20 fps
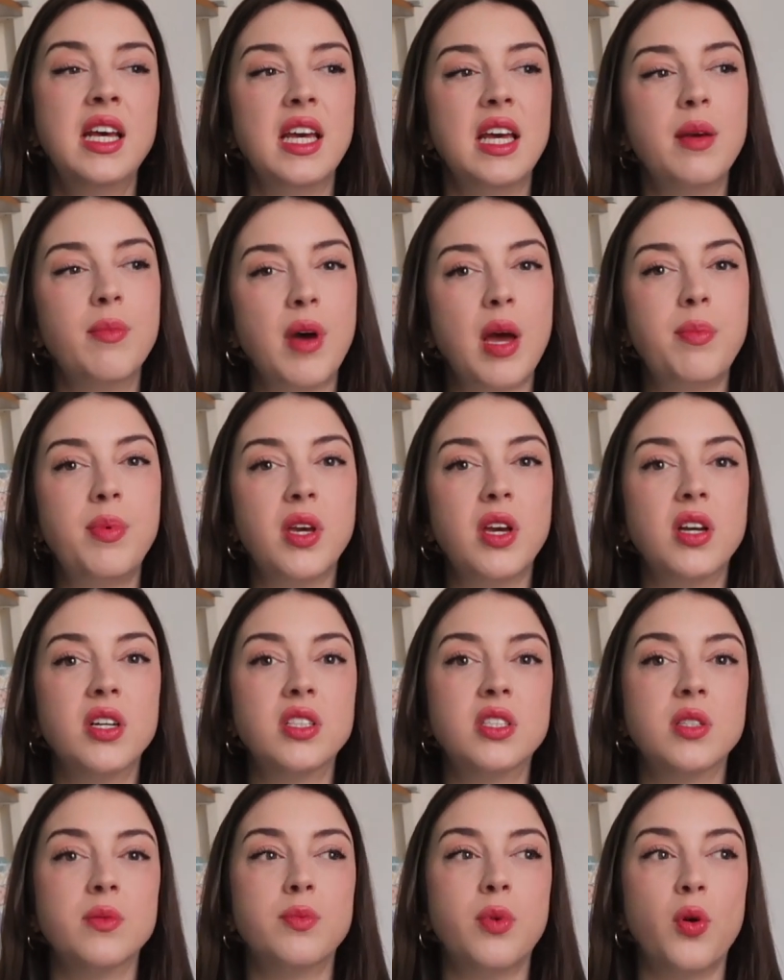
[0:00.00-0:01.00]
it might be
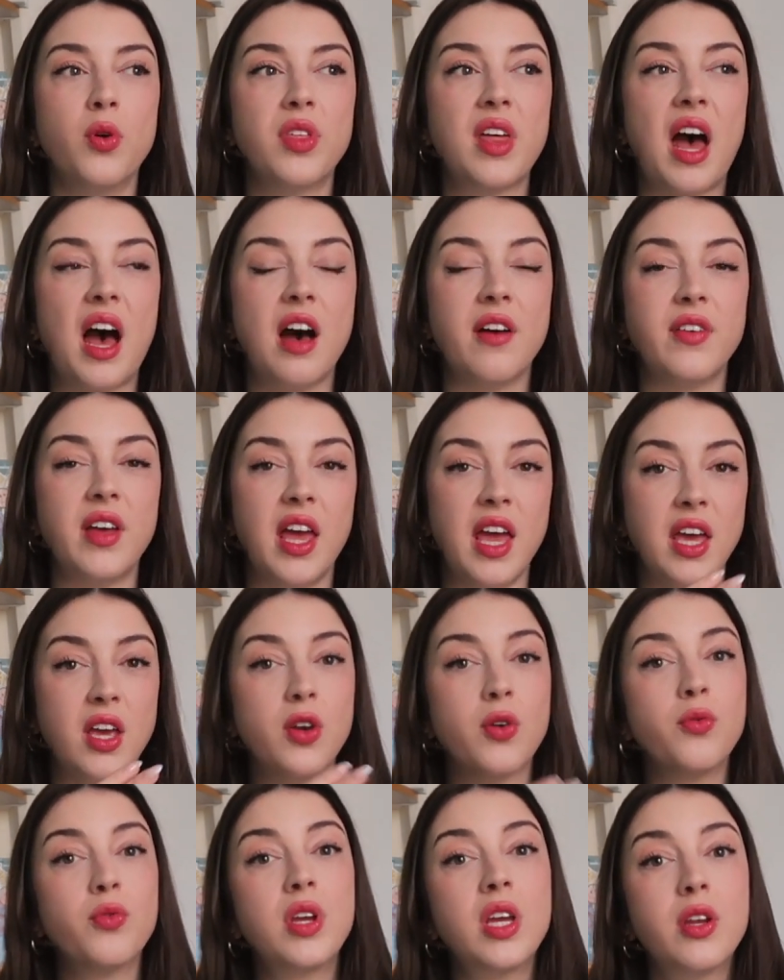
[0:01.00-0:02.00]
good to both have a
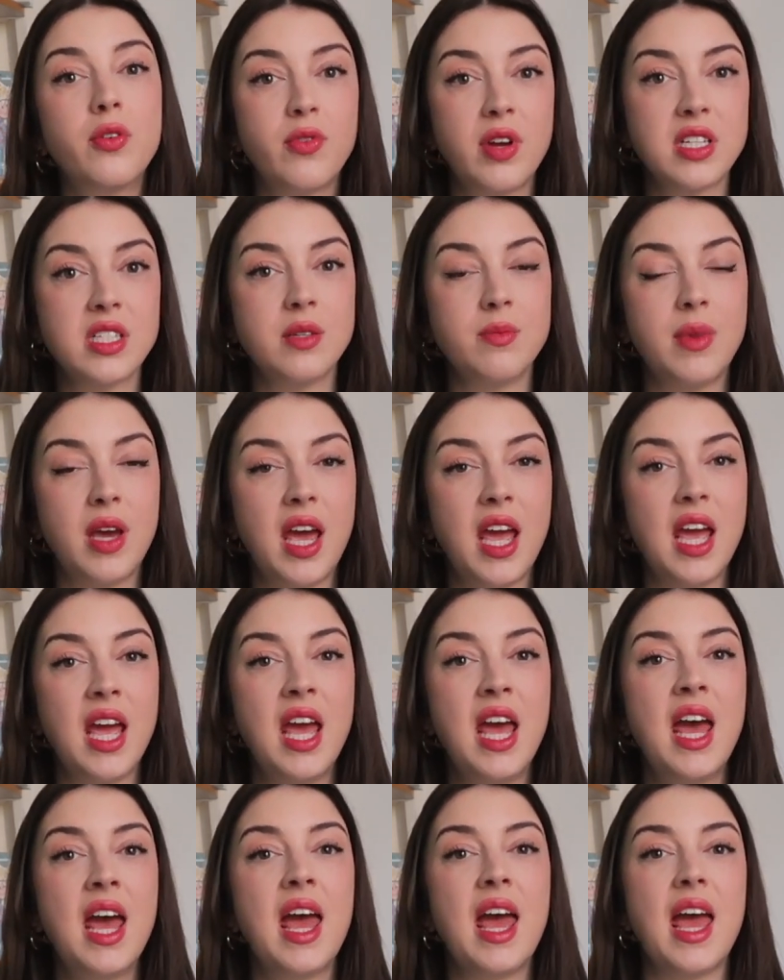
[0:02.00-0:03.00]
Korean resume
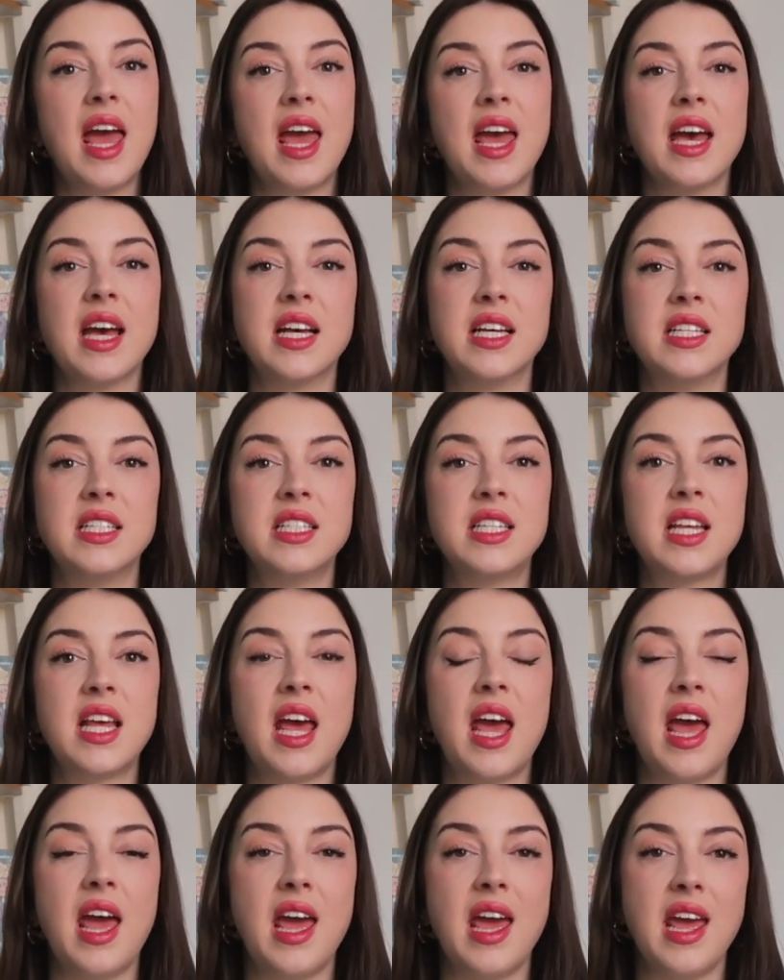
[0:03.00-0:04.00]
and
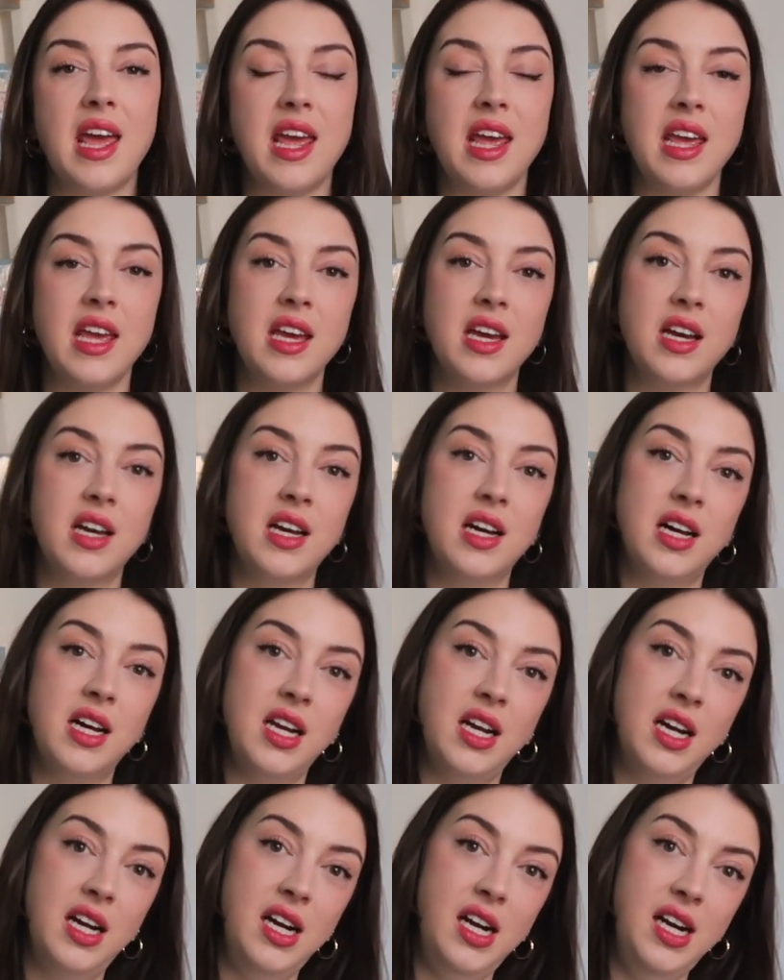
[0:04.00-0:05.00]
a
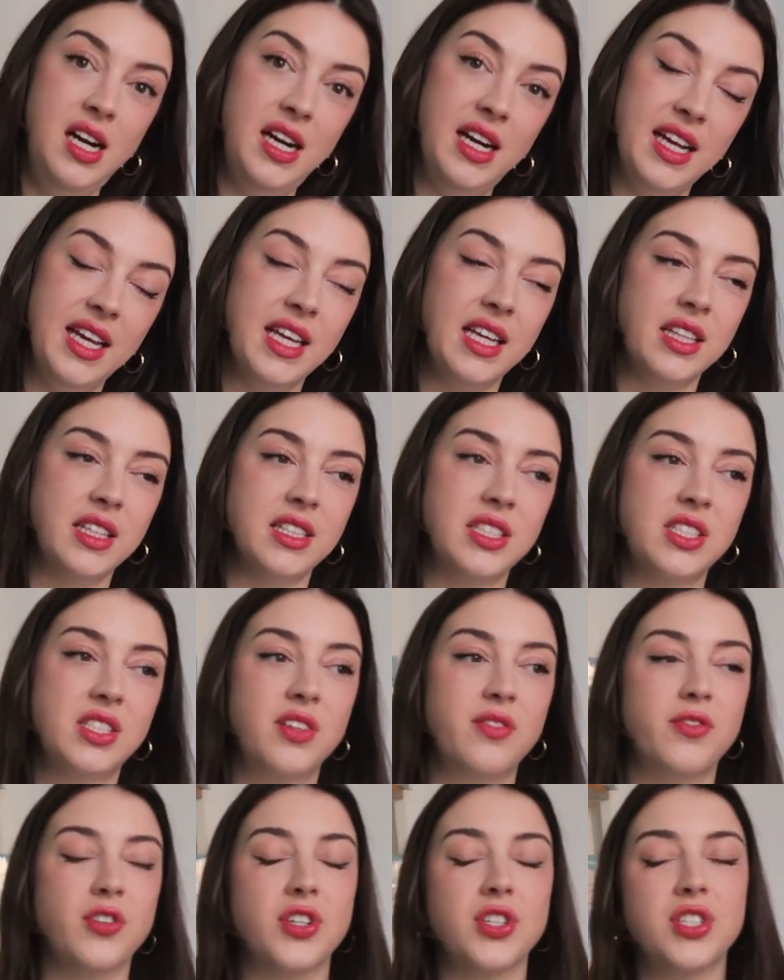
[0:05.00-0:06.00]
English
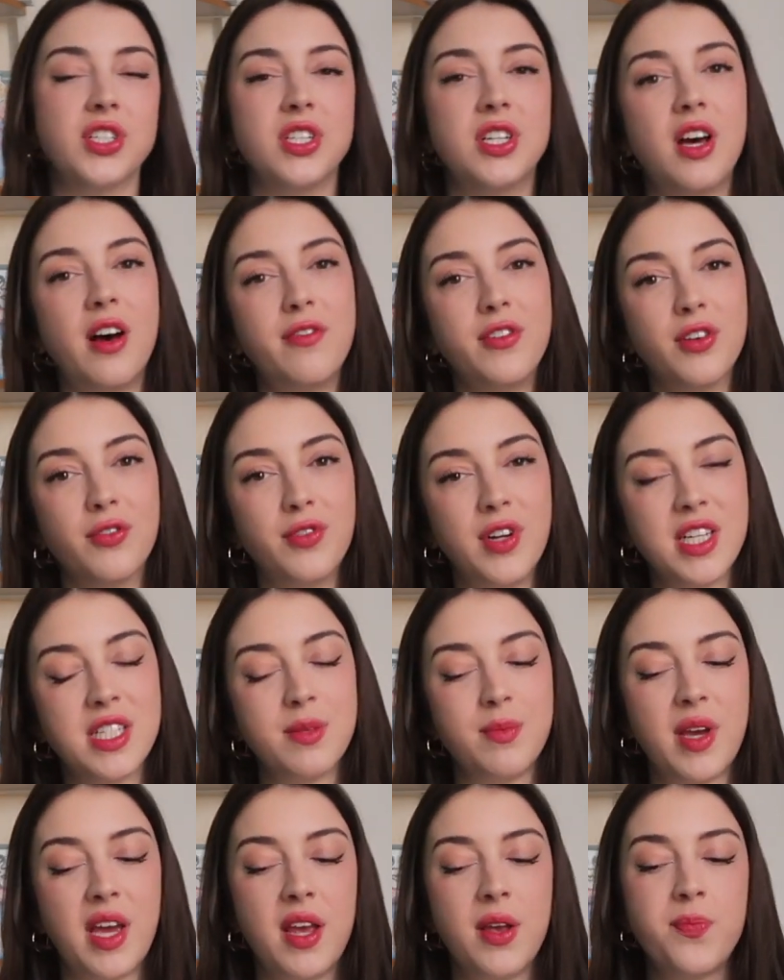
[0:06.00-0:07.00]
version of your
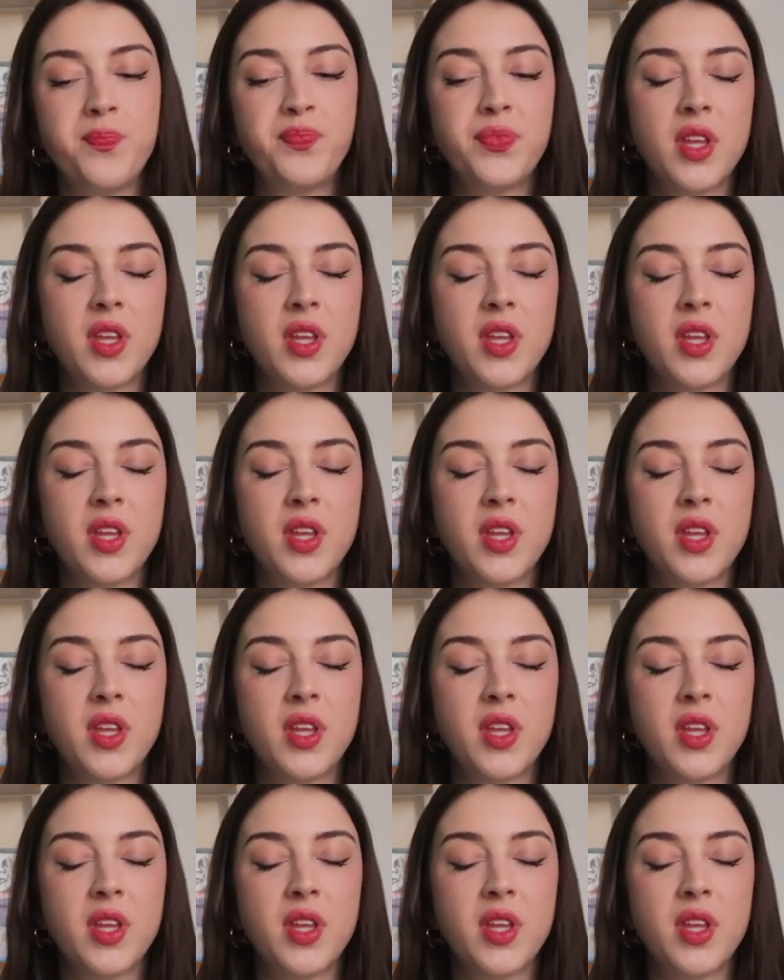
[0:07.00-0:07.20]
resume.